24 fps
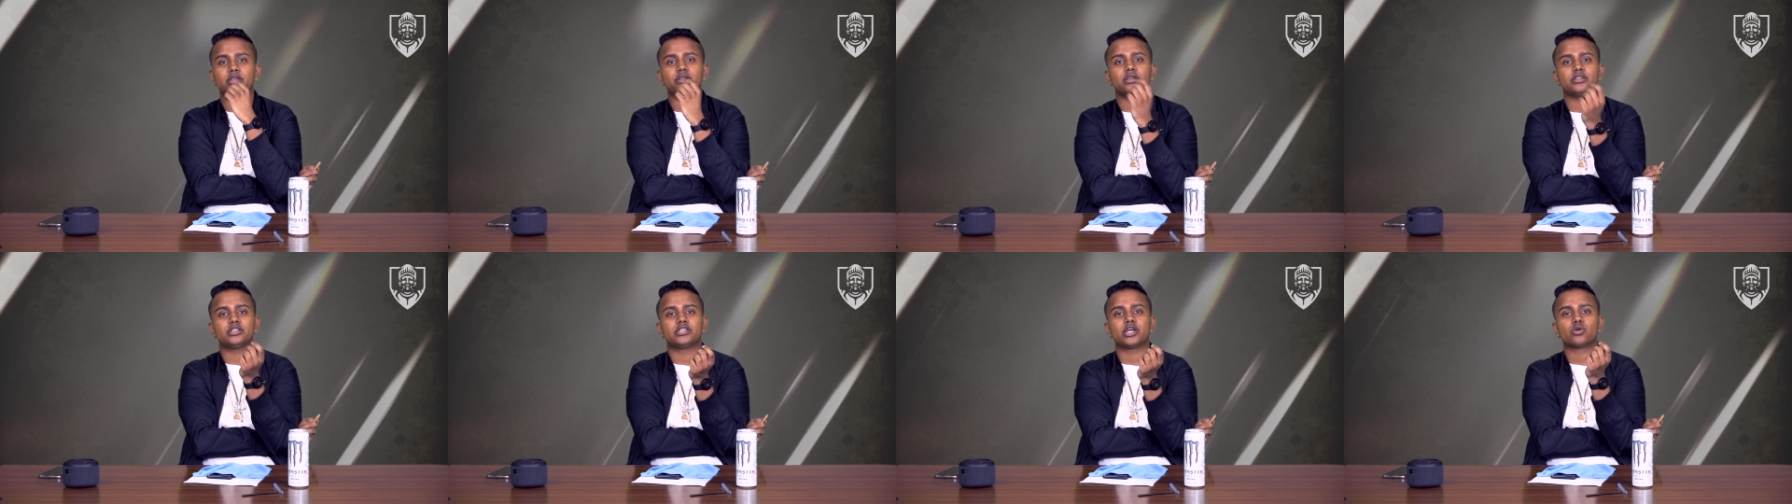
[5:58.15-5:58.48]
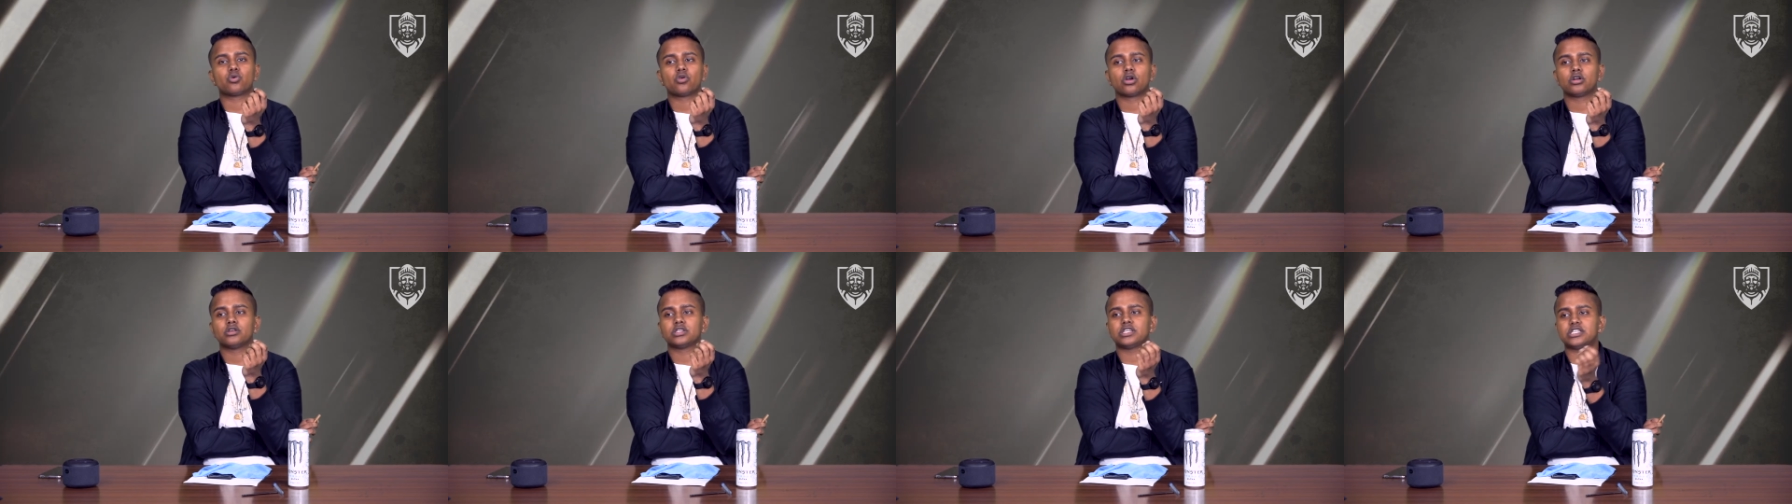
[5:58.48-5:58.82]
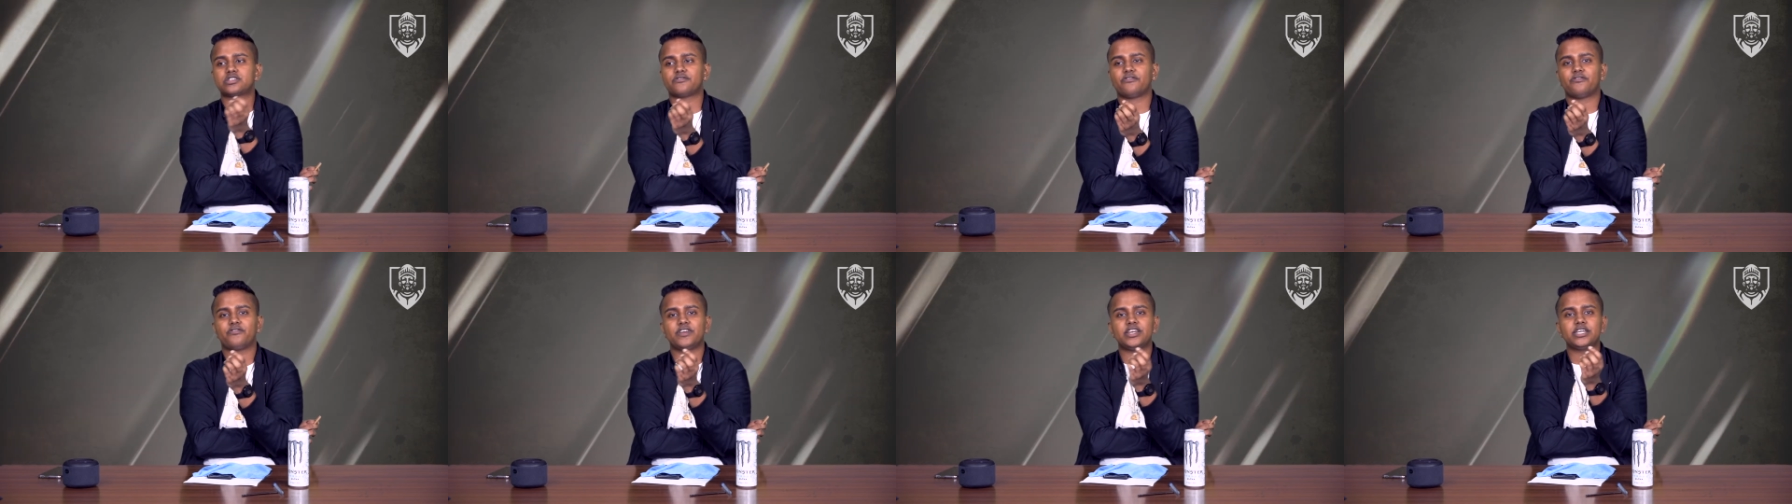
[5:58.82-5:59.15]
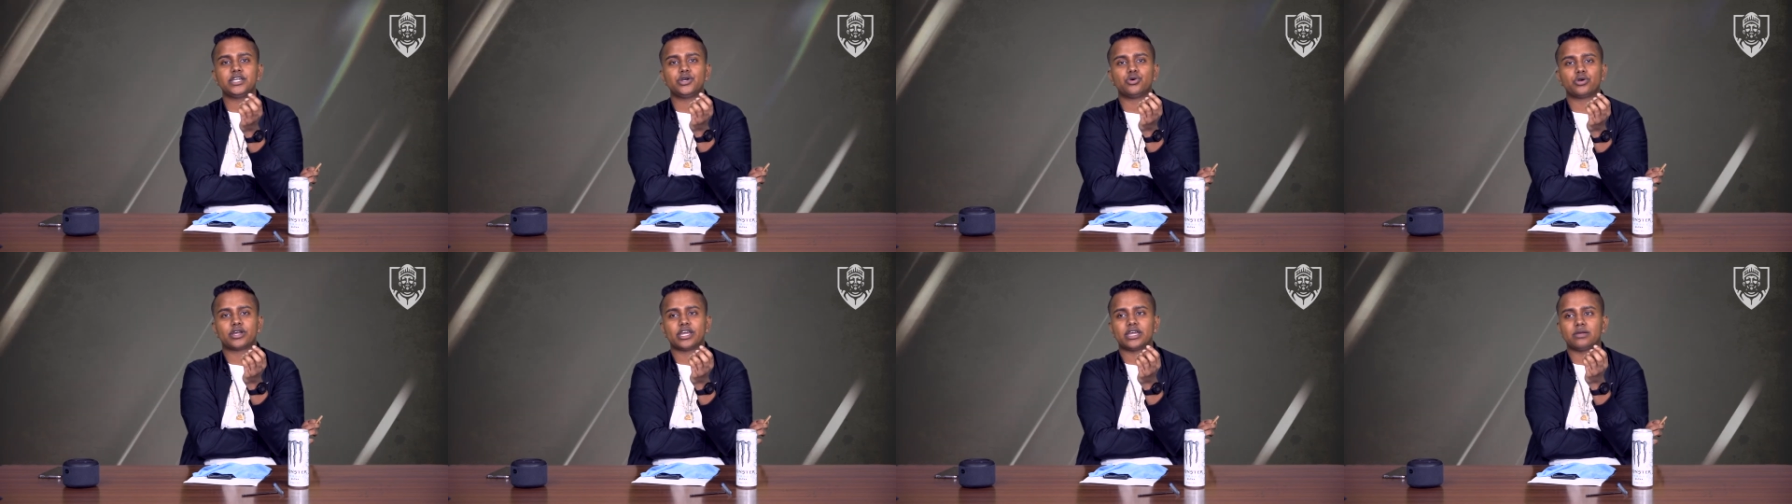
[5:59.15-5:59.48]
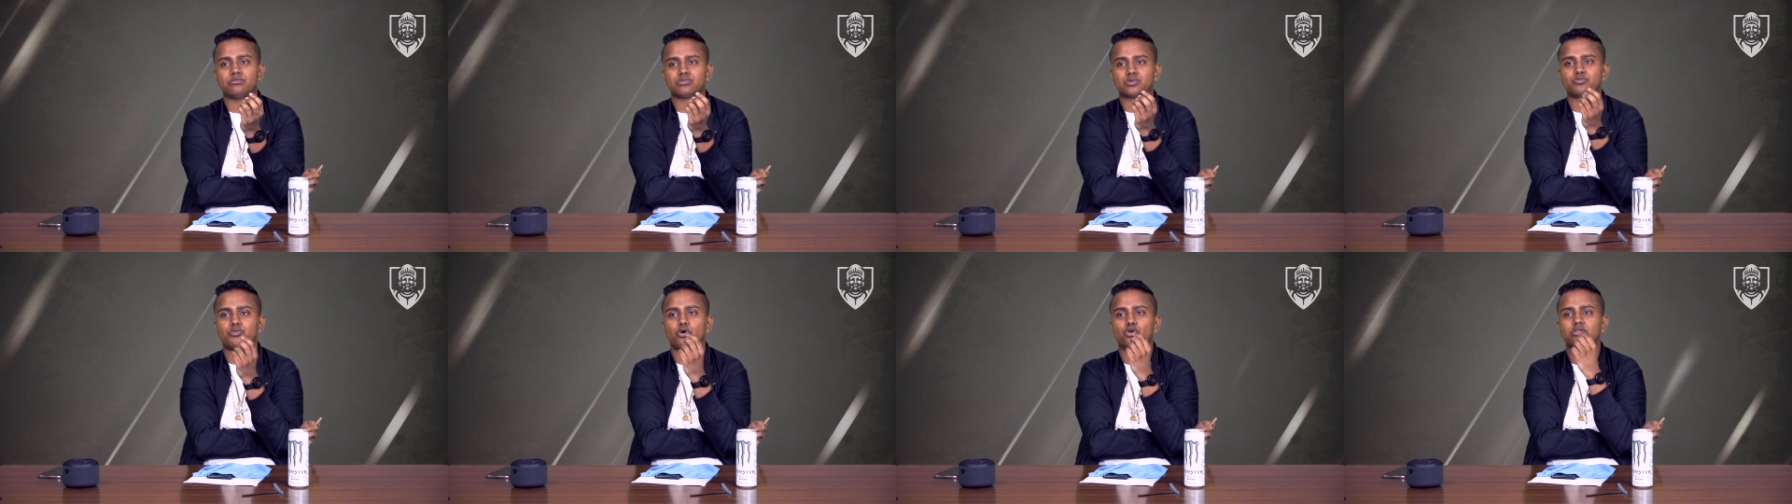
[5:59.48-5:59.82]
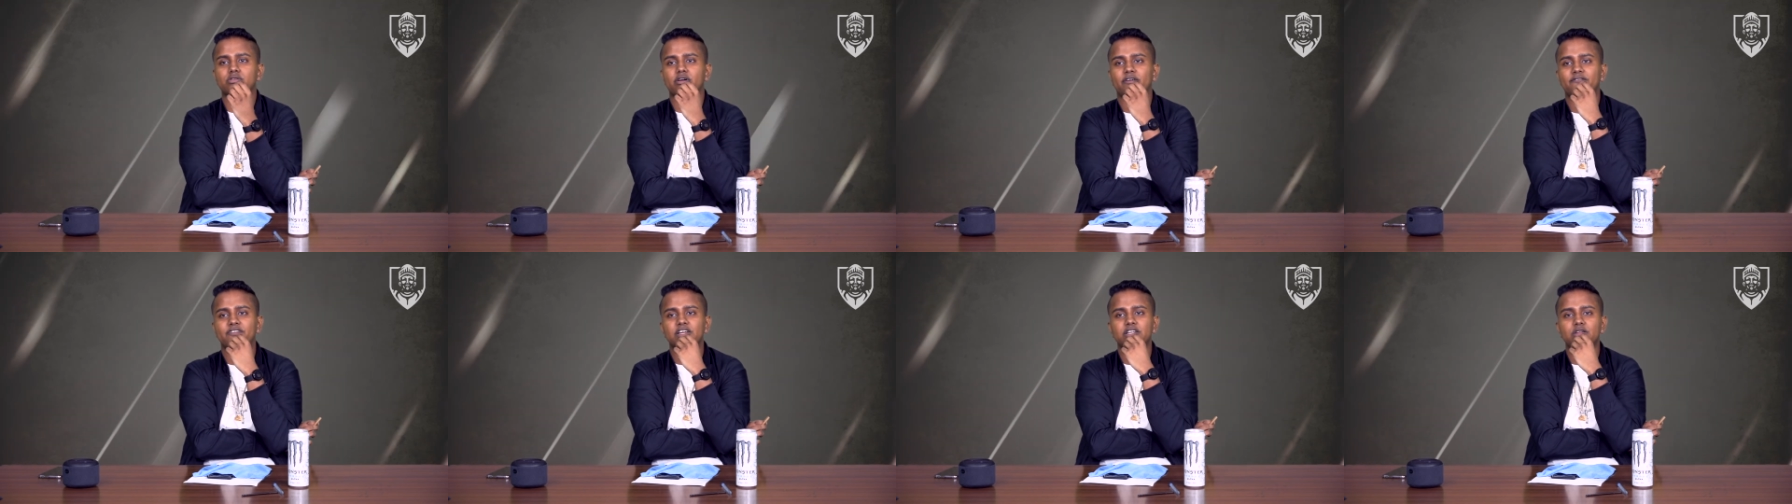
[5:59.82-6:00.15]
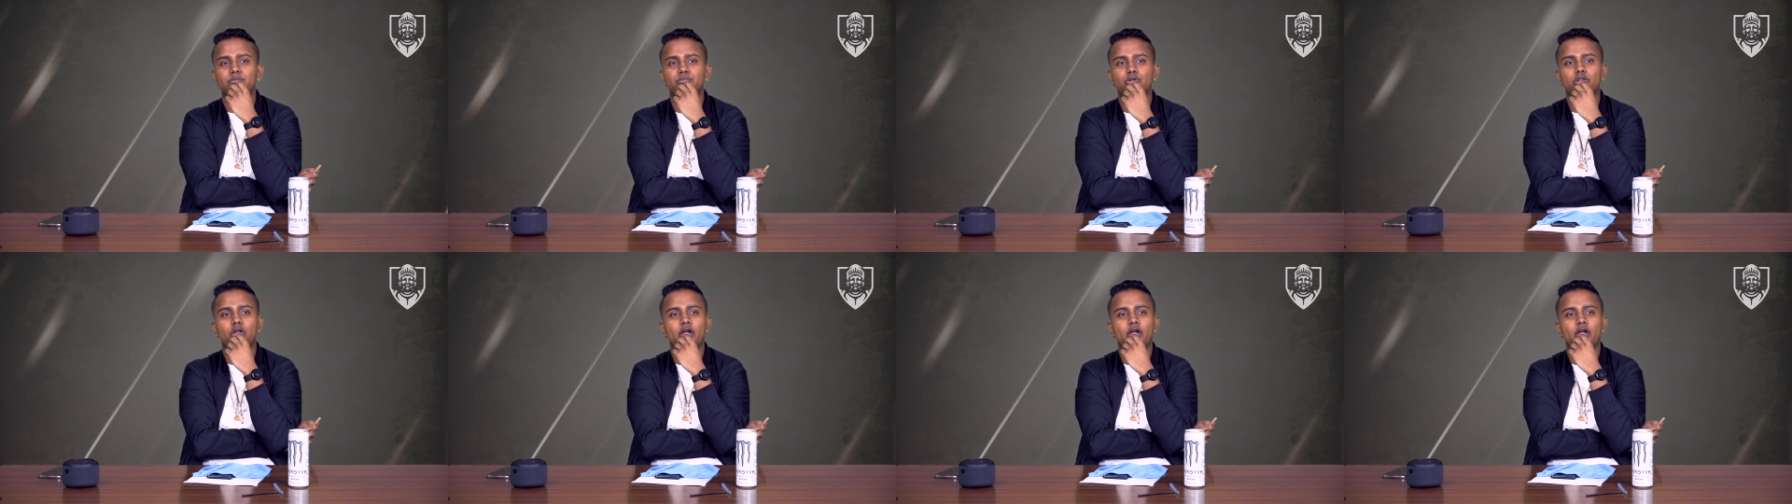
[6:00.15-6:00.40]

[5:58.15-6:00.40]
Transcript: there are these video games both available